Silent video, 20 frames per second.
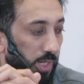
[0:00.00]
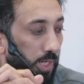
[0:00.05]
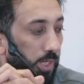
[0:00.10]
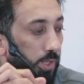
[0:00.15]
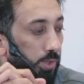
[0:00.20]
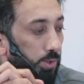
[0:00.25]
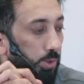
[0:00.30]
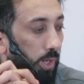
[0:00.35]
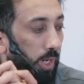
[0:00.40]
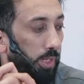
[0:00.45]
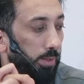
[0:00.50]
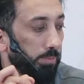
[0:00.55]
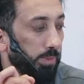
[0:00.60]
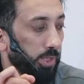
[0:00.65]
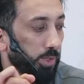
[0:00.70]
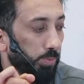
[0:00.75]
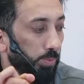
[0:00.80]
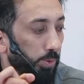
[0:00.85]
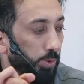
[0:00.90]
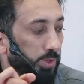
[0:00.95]
So
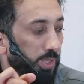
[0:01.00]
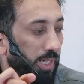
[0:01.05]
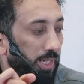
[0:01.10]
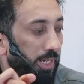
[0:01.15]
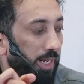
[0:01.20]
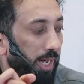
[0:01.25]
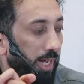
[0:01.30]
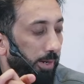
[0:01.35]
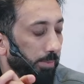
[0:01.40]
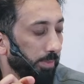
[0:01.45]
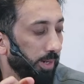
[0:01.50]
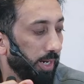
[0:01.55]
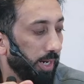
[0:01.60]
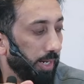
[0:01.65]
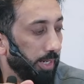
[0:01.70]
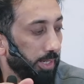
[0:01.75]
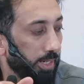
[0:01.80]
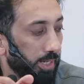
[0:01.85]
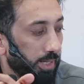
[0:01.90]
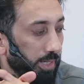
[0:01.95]
al-matmus al-a'ma
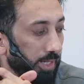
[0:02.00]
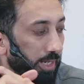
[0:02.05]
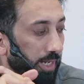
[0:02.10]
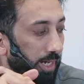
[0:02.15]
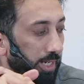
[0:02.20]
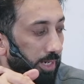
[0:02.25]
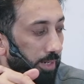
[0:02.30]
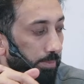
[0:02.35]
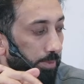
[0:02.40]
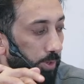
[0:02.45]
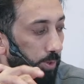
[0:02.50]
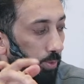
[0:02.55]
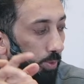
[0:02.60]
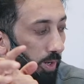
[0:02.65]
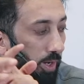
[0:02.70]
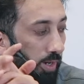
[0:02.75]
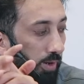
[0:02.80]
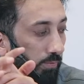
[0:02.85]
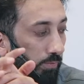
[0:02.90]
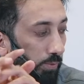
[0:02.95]
alladhi la yabinu
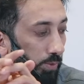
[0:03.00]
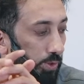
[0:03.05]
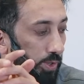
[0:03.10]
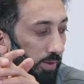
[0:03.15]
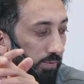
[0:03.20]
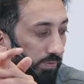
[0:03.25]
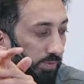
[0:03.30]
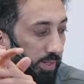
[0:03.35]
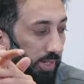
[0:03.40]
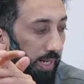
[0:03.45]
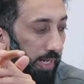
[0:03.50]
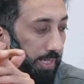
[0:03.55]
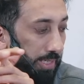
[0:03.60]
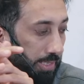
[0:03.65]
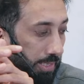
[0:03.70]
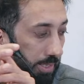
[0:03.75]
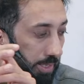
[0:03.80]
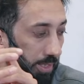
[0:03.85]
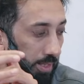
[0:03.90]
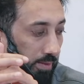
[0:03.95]
harfu jafni
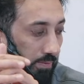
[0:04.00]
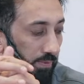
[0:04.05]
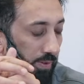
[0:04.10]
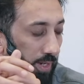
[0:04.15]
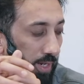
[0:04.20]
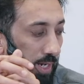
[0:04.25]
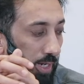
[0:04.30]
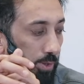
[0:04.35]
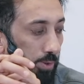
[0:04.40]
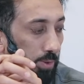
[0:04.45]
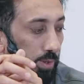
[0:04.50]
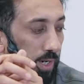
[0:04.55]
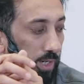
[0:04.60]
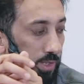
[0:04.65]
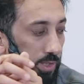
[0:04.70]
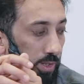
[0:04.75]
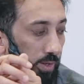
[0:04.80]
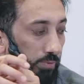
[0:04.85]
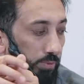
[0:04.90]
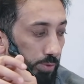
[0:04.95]
aynihi fala yura
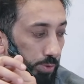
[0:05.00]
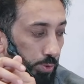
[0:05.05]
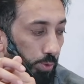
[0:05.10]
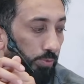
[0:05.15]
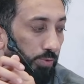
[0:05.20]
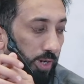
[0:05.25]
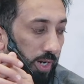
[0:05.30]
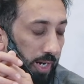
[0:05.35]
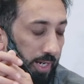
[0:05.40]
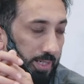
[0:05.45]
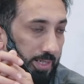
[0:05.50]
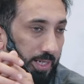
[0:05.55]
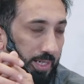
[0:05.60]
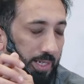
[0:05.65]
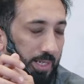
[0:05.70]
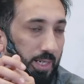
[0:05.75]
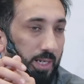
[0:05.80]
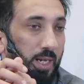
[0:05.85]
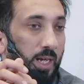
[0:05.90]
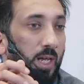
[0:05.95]
shufra
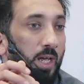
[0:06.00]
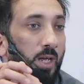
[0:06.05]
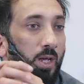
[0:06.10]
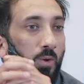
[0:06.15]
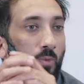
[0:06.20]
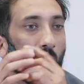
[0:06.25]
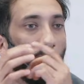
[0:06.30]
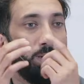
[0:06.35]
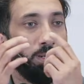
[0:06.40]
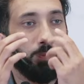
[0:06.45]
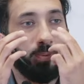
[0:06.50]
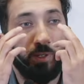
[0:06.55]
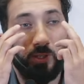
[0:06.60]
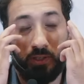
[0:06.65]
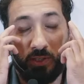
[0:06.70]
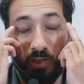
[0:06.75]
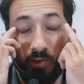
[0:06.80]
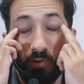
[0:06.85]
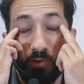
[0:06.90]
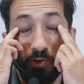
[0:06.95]
aynayhi. When a
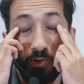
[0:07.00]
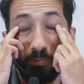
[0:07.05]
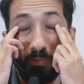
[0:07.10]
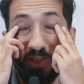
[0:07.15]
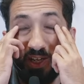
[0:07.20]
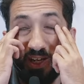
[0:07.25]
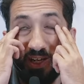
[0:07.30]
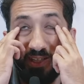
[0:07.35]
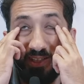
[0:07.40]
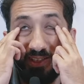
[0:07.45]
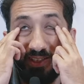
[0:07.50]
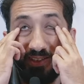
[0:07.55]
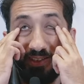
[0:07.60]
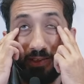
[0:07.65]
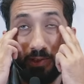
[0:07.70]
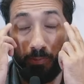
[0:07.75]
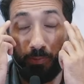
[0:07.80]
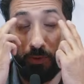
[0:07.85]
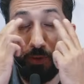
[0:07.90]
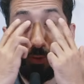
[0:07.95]
person goes blind
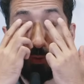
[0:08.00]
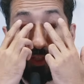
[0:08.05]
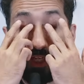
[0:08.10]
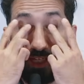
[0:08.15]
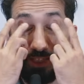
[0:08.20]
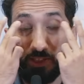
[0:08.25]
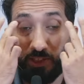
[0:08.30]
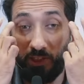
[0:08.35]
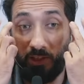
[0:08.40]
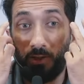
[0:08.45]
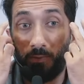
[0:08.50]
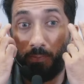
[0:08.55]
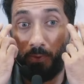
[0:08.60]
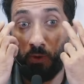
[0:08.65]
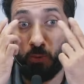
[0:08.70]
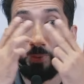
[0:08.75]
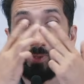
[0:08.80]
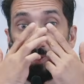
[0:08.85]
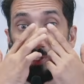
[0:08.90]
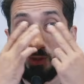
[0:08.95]
and you can't see their
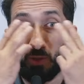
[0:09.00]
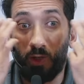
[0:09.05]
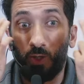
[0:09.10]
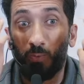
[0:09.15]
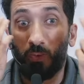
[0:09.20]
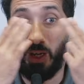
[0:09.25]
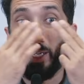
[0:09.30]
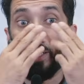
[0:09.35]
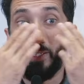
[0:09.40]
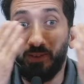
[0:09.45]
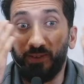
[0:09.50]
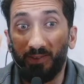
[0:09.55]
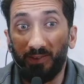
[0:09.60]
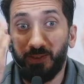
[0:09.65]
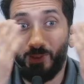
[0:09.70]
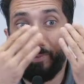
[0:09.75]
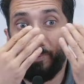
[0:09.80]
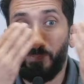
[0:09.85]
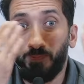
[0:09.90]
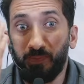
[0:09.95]
pupils, it's all white.
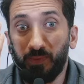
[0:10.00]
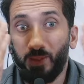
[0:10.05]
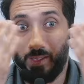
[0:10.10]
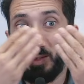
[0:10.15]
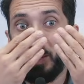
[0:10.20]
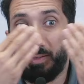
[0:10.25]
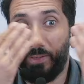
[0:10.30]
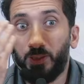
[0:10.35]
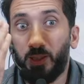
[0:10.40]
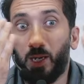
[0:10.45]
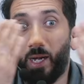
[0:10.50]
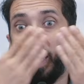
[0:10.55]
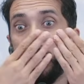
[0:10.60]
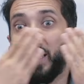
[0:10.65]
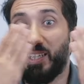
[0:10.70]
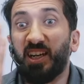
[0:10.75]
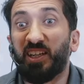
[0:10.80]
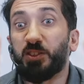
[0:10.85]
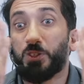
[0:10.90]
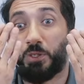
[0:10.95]
Their eye
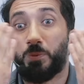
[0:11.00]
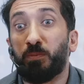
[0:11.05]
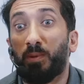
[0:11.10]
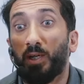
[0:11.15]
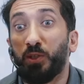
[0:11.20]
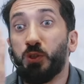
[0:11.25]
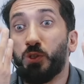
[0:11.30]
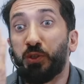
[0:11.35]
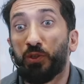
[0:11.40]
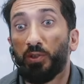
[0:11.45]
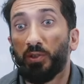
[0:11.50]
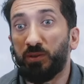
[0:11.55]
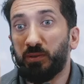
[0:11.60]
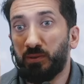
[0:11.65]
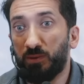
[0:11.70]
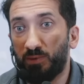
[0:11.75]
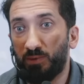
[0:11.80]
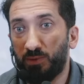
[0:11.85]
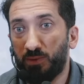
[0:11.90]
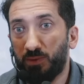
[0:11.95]
got smudged.
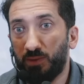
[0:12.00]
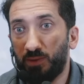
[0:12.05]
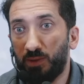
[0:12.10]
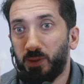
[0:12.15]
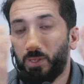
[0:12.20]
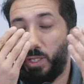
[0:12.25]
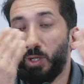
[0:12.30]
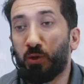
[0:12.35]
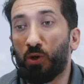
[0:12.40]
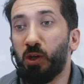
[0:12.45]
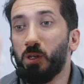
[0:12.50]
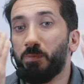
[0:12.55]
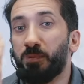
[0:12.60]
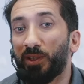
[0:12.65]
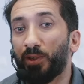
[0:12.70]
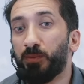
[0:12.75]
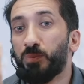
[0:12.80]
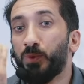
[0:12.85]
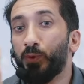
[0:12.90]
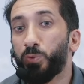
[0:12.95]
They're called
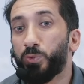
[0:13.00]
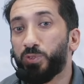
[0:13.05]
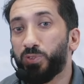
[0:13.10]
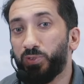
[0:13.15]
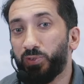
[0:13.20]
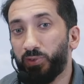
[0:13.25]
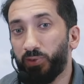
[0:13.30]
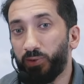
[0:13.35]
matmus.